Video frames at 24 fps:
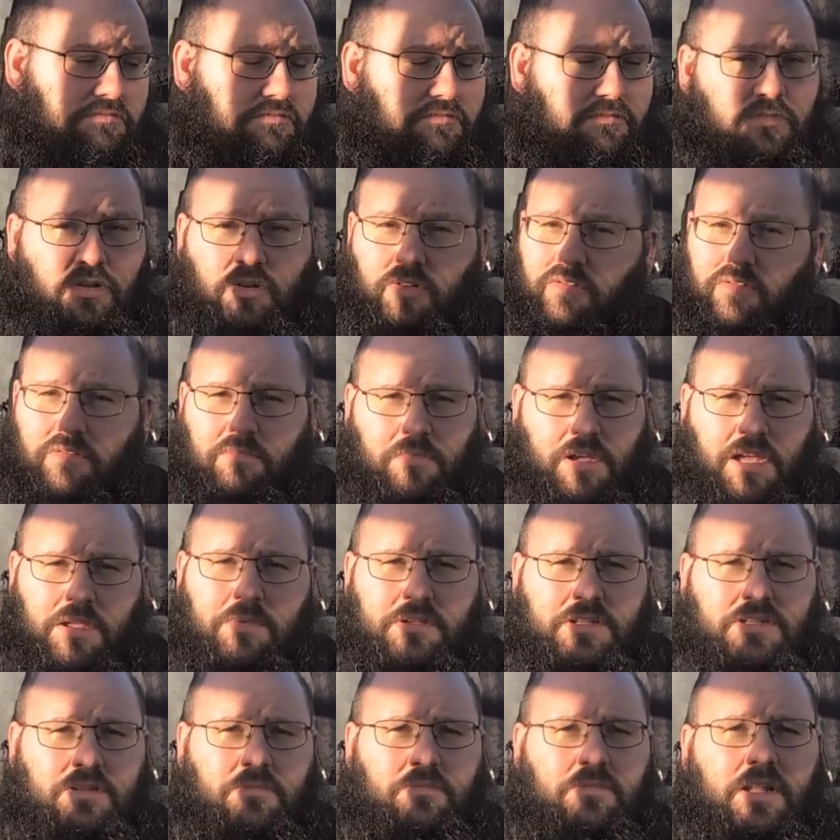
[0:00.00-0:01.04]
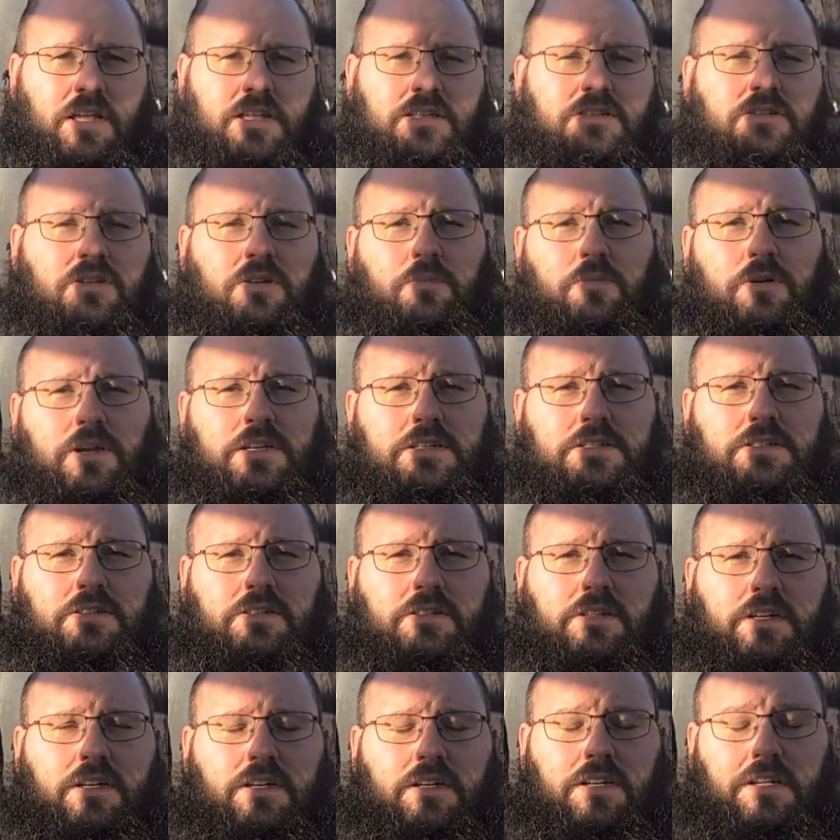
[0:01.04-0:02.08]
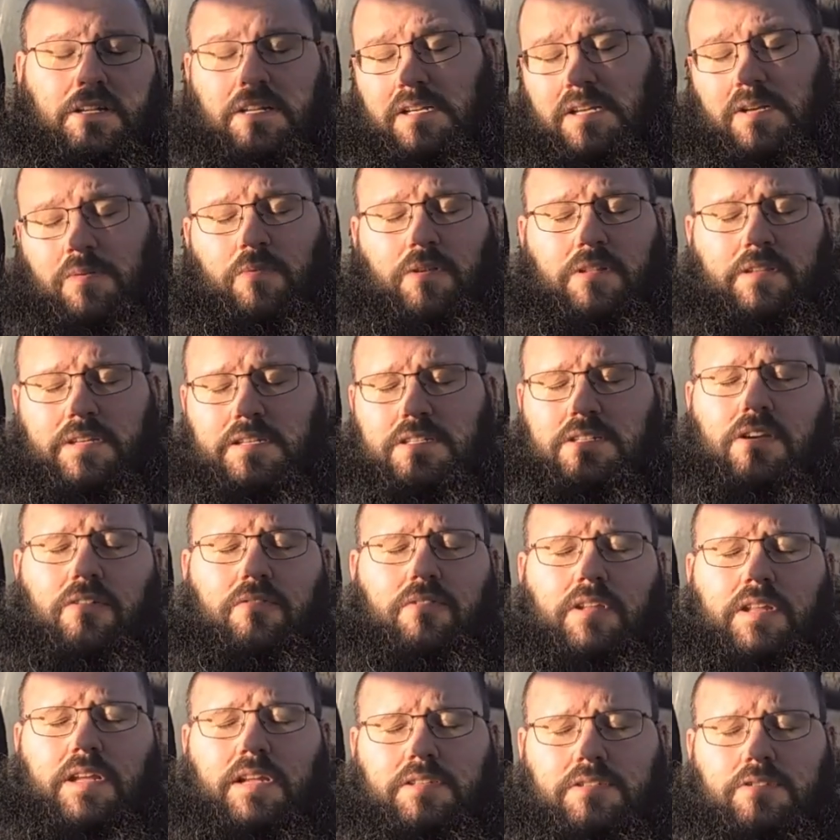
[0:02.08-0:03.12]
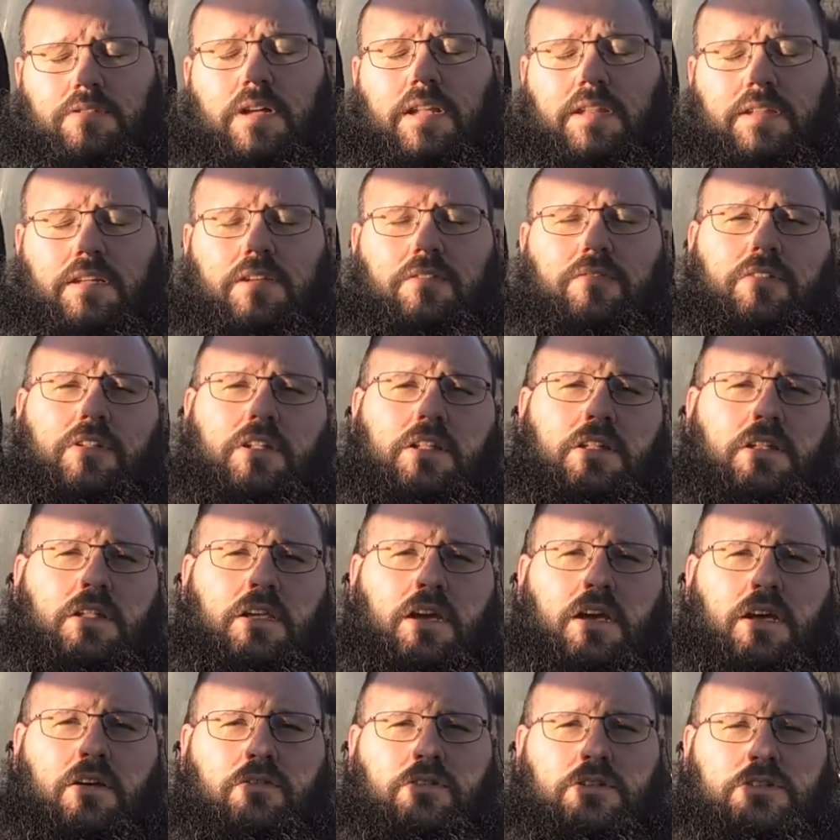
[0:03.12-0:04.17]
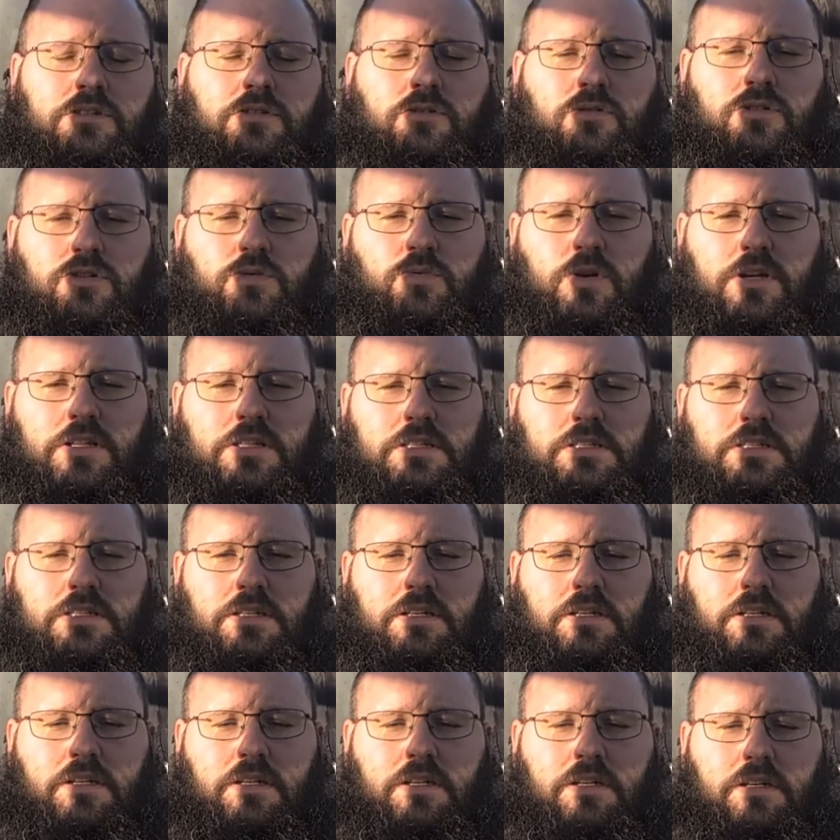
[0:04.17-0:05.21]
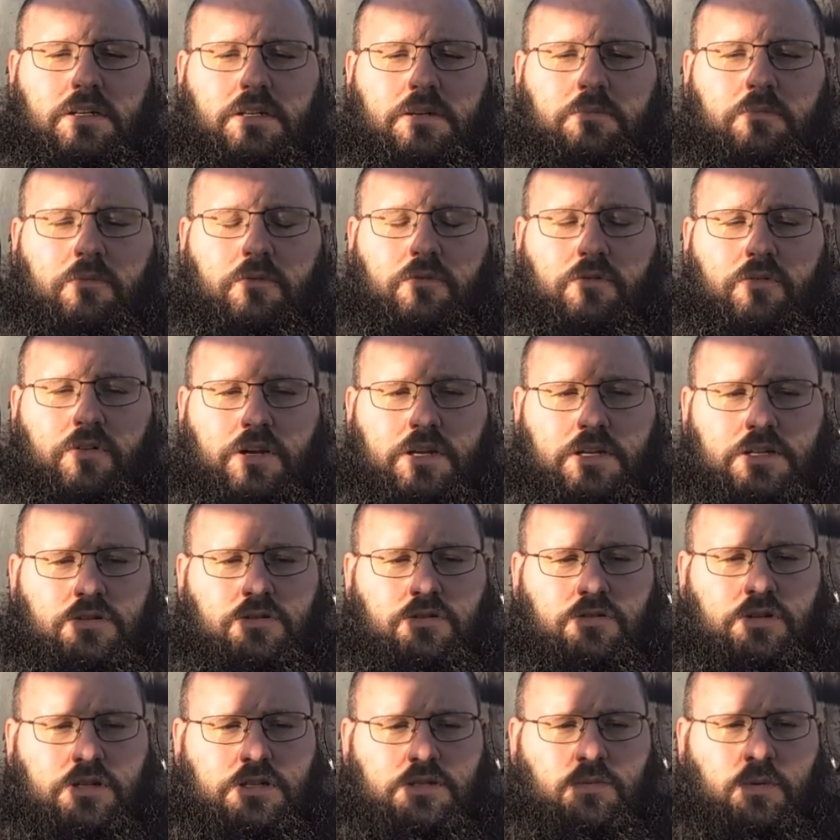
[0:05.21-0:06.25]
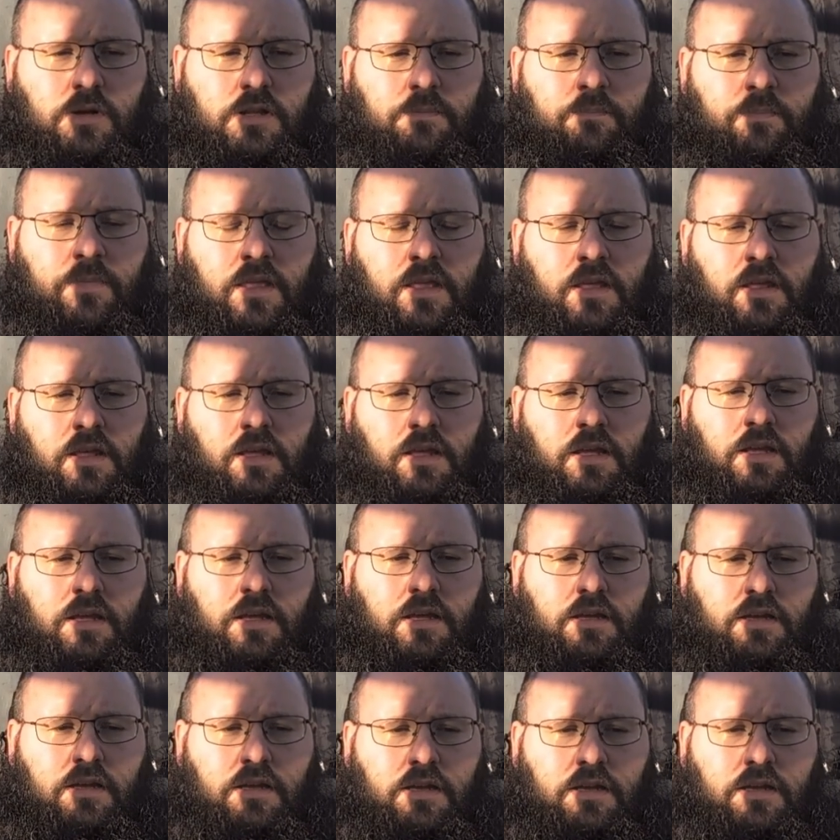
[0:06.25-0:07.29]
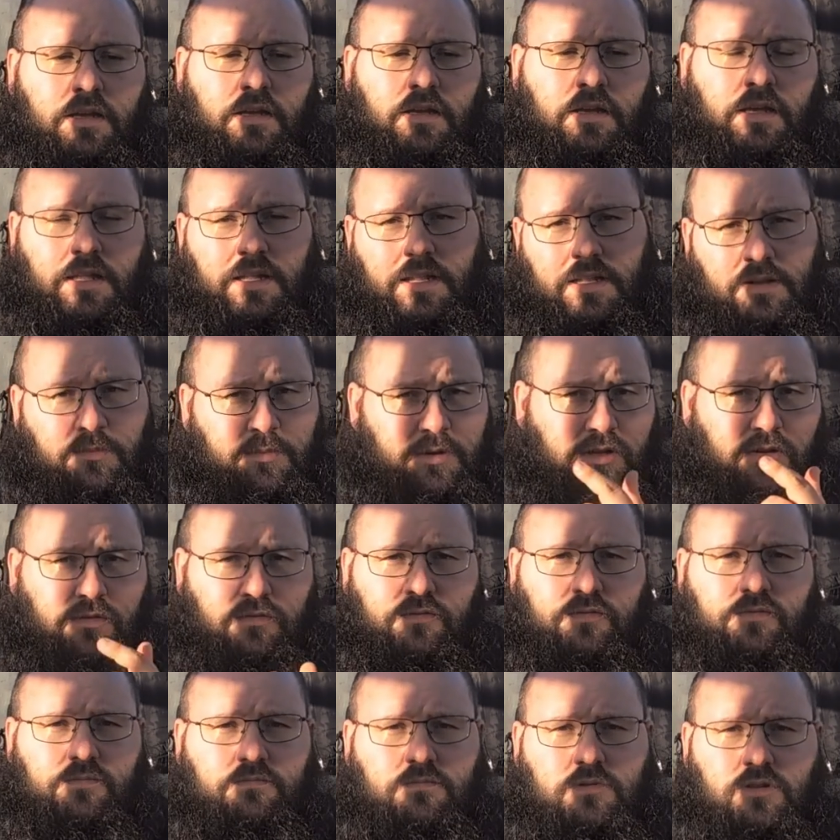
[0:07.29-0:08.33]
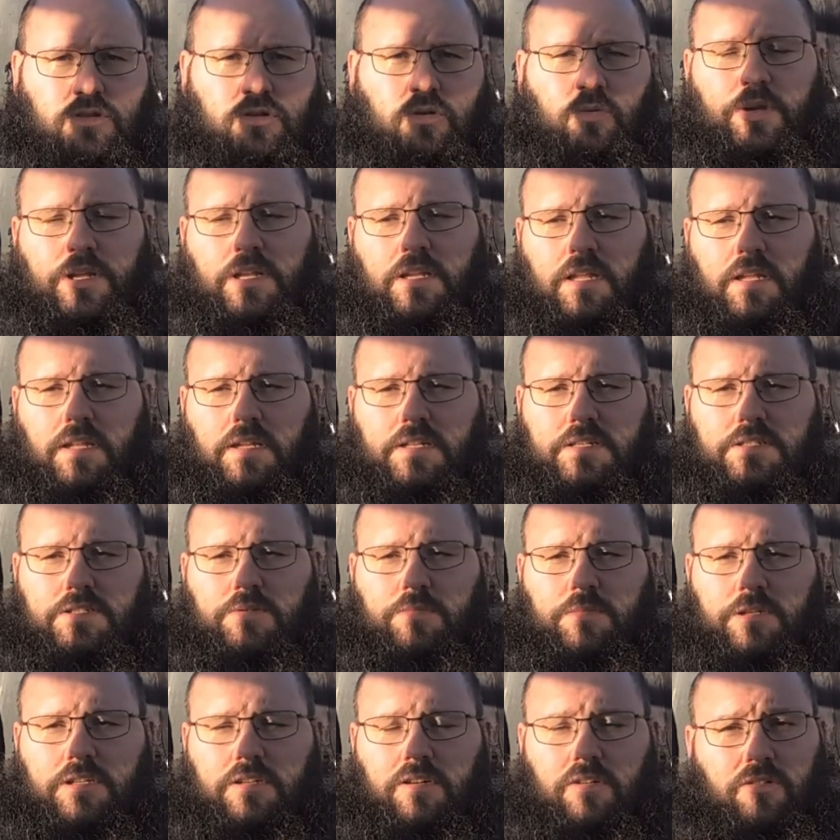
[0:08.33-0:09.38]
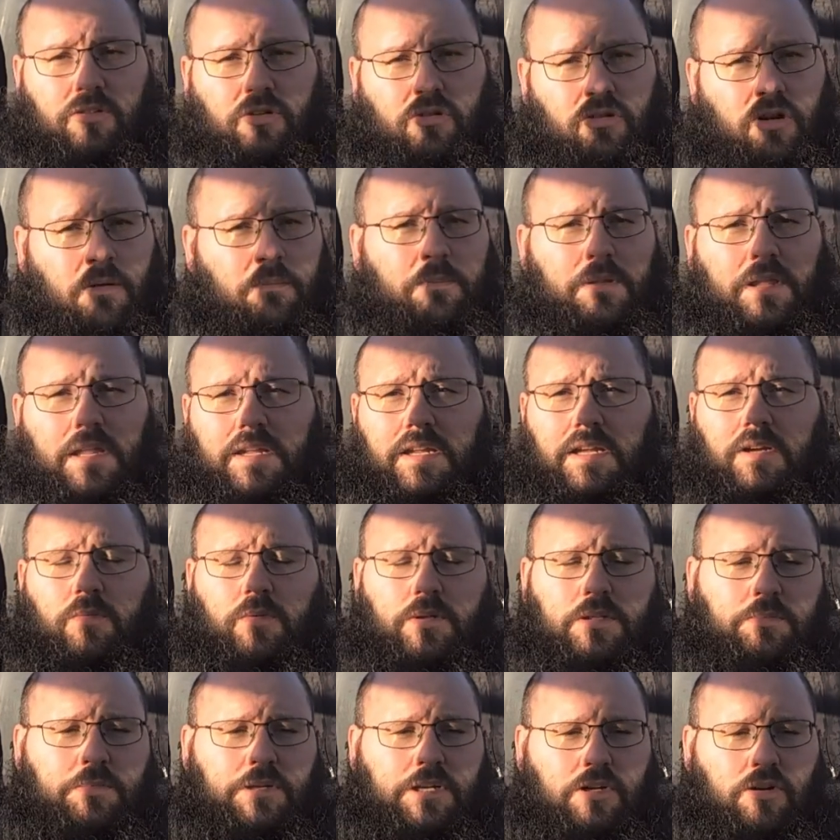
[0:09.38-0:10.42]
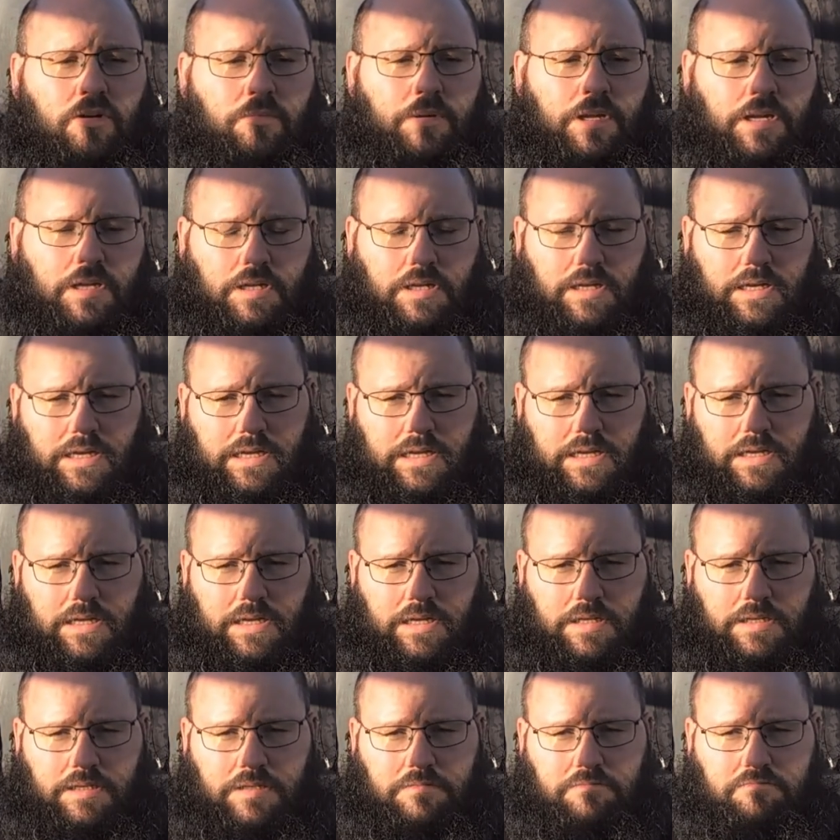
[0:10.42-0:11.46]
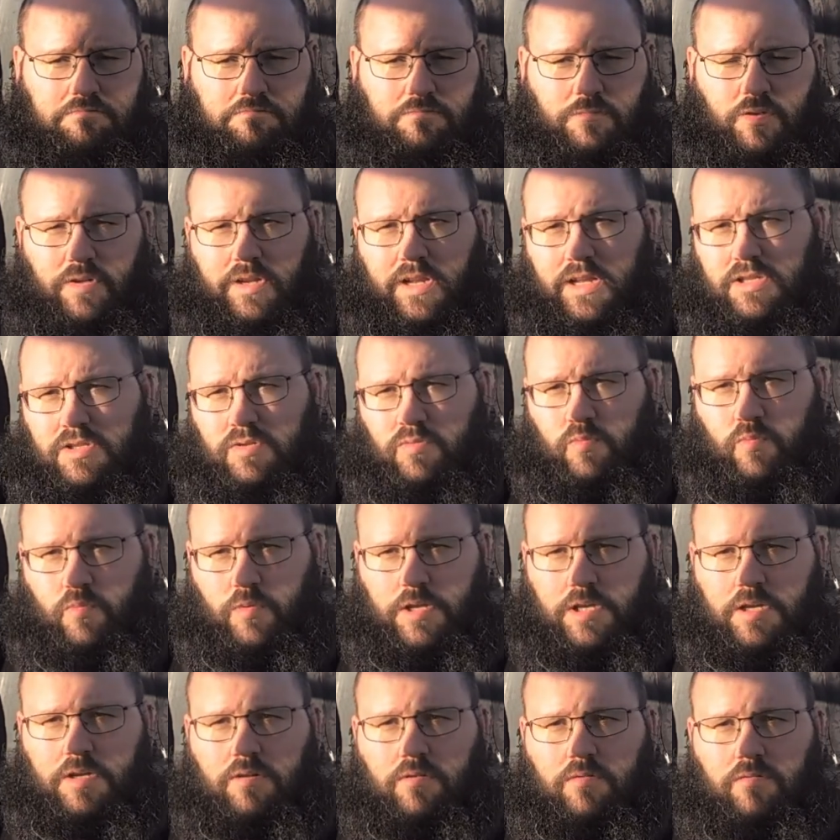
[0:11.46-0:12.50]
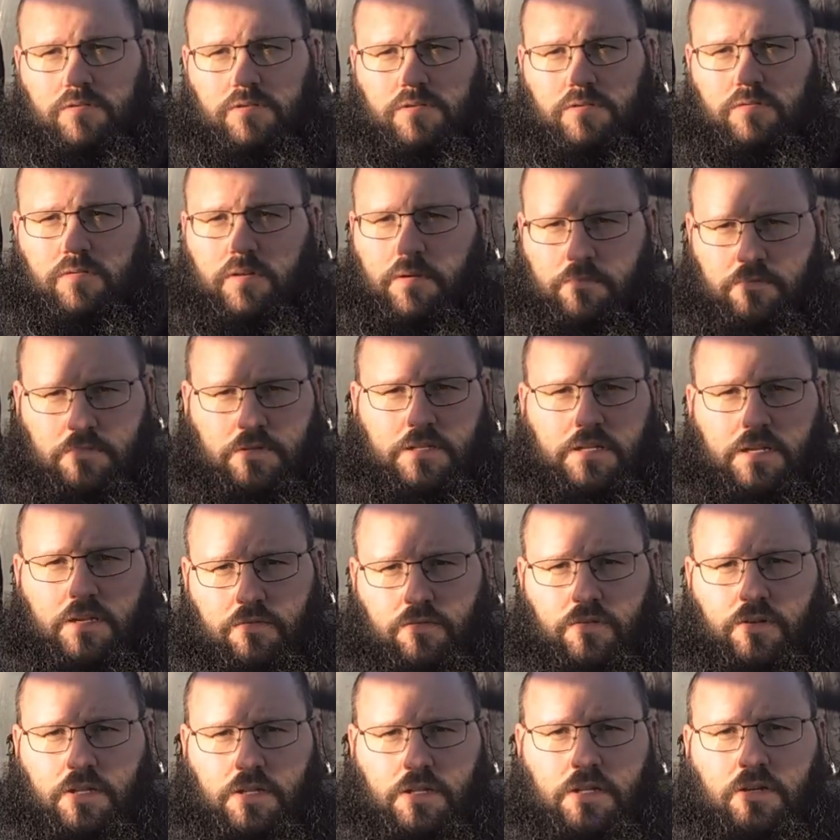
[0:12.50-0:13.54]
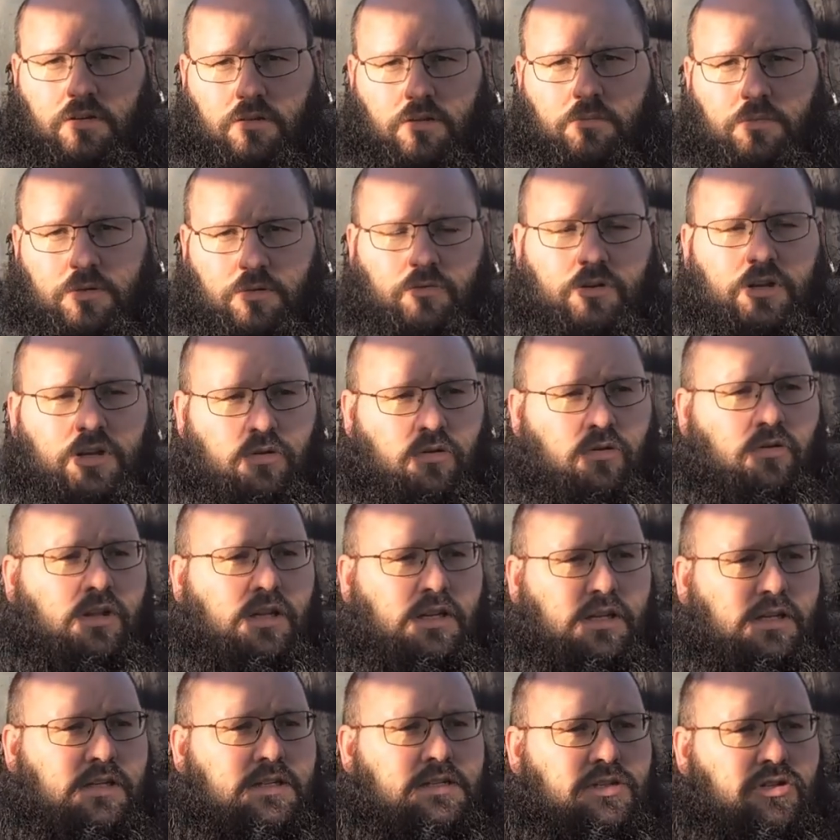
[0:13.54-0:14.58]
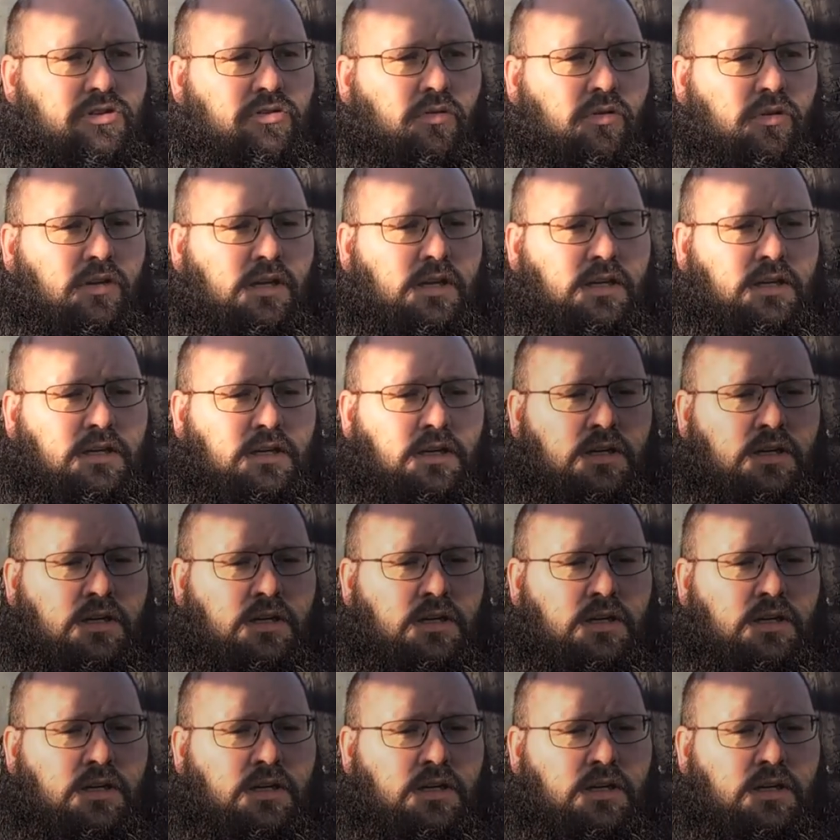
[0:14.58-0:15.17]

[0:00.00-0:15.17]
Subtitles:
you know, maybe some nice surprise under there. We'll discover that. So I'll definitely harvest those ones very soon as well. And then a bit of sowing that needs to be done. The crop planning will be coming in the next week or so. I'm definitely going to be recording this shortly.